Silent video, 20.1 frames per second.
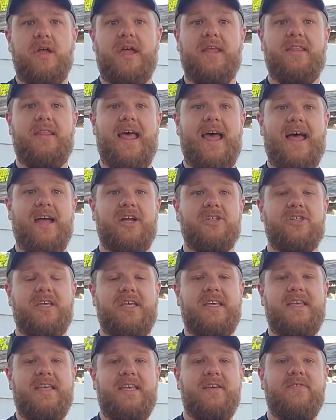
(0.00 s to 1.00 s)
It
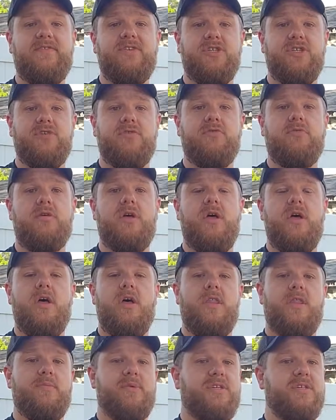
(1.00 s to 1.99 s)
actually gives you
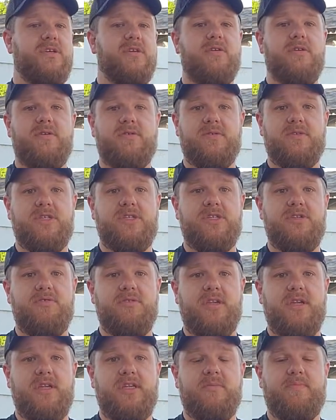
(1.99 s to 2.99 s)
the materials that you
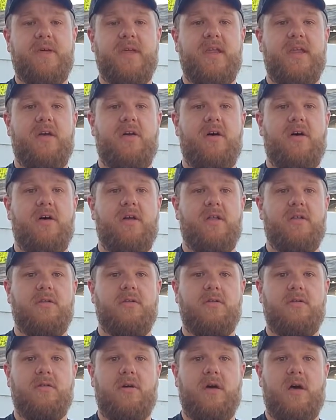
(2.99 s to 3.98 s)
need depending
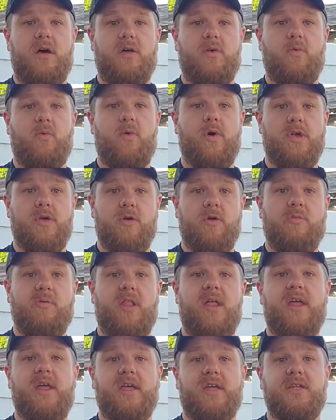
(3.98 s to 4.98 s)
on what you're
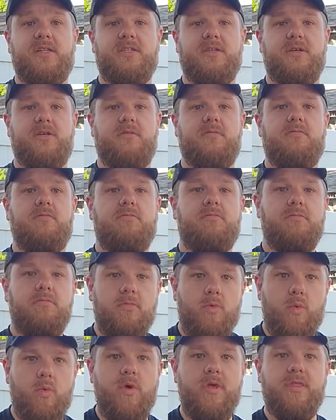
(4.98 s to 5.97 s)
applying it to
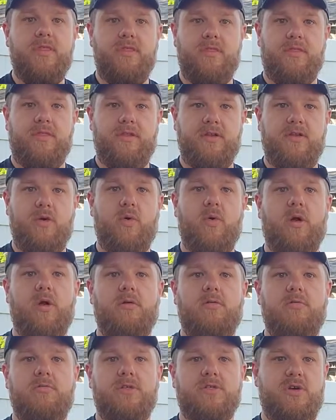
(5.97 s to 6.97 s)
with the door.
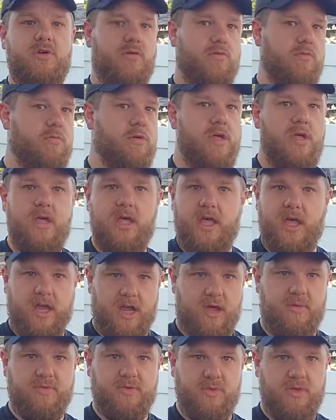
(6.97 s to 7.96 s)
So it
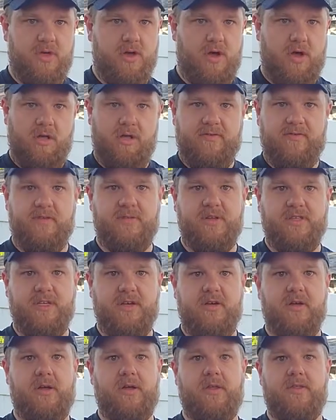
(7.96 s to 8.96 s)
comes with all of the
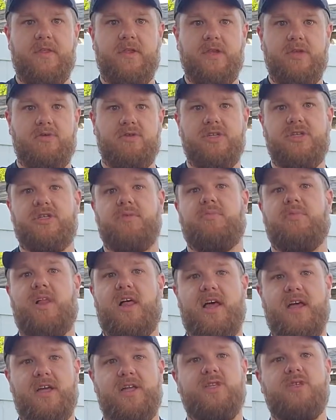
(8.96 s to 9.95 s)
material and then you just
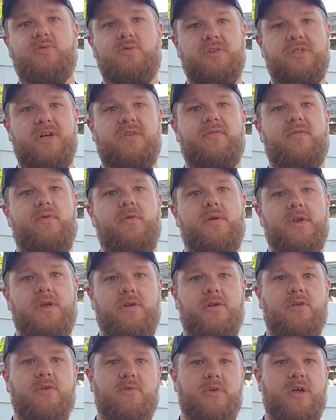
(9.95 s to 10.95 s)
apply it to whichever one
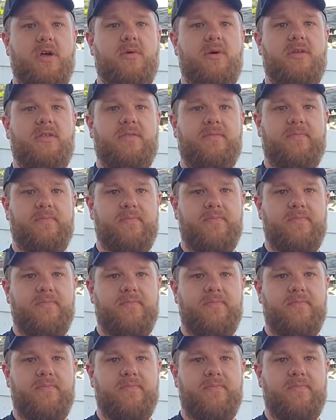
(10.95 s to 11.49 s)
you're doing it with.